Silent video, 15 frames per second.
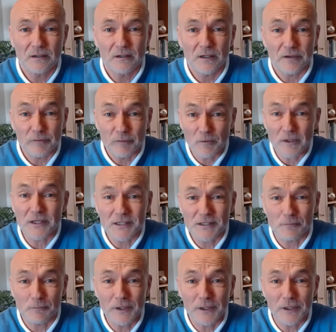If you want to
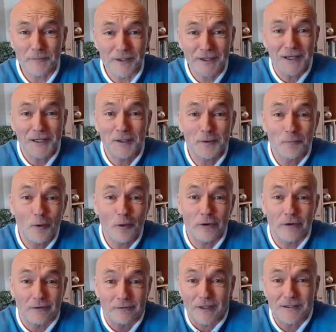swim, you get in the
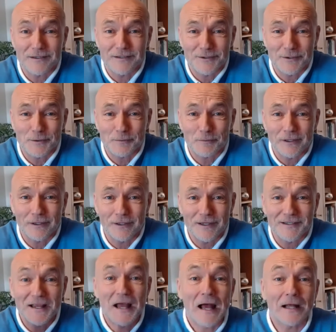water. That's just what it
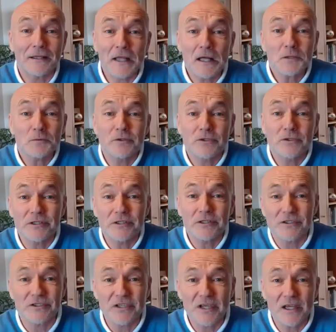is. And that's what Jesus
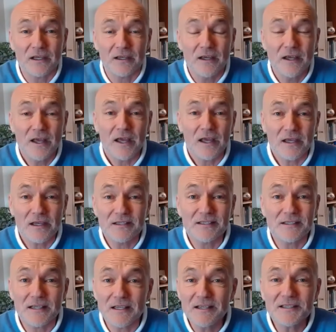is saying.
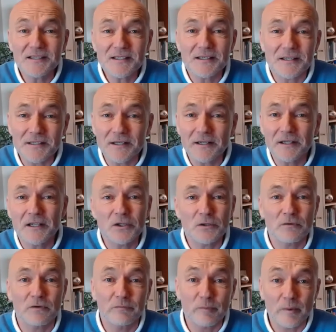It's not an
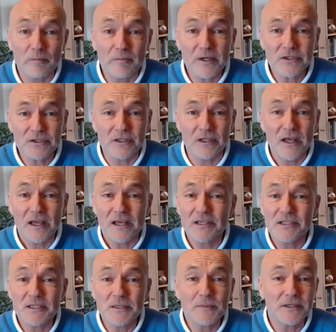issue of permission.
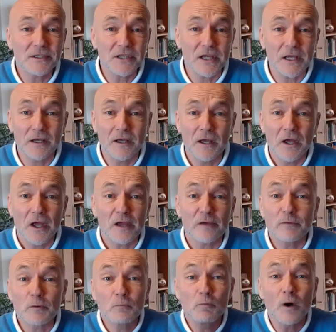He's simply saying,
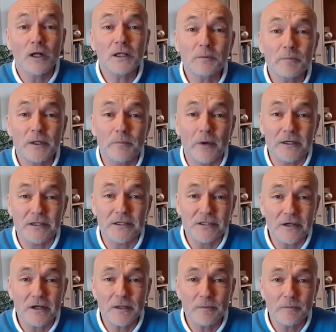if you want to be my
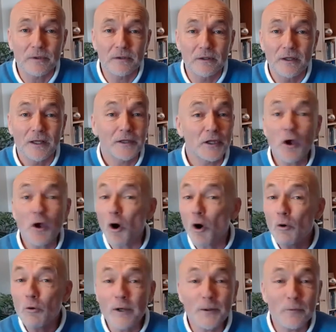disciple, the
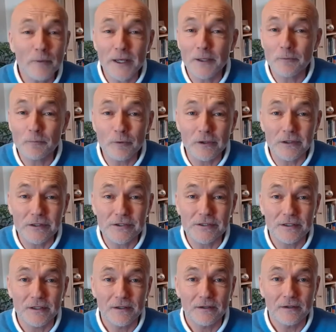only way it works